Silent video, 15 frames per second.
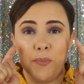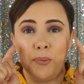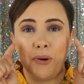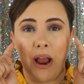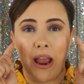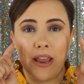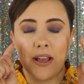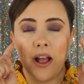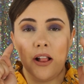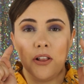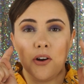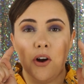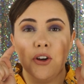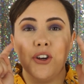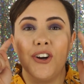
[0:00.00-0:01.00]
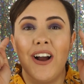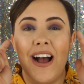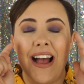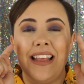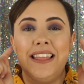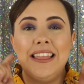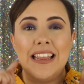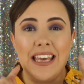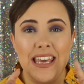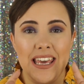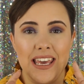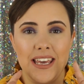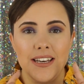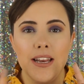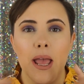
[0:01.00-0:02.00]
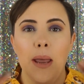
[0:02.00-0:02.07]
the bright color on your eyelid